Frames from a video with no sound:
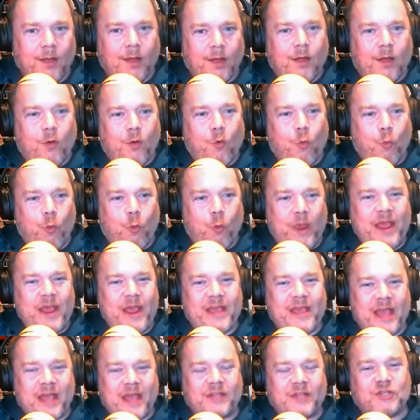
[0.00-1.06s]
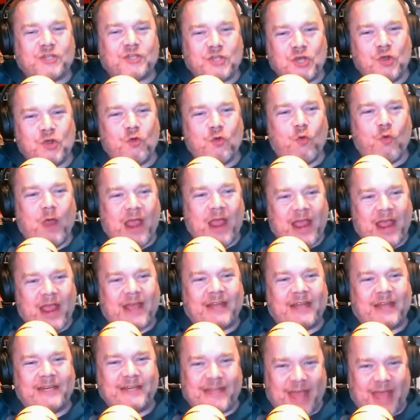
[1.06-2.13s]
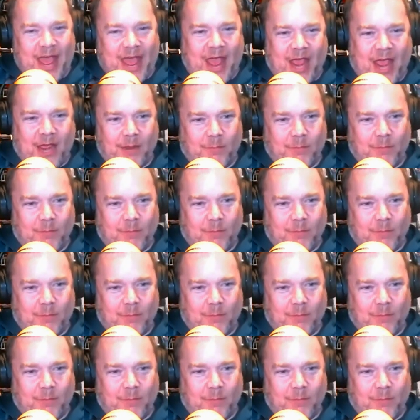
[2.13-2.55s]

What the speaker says: We get to Endgame.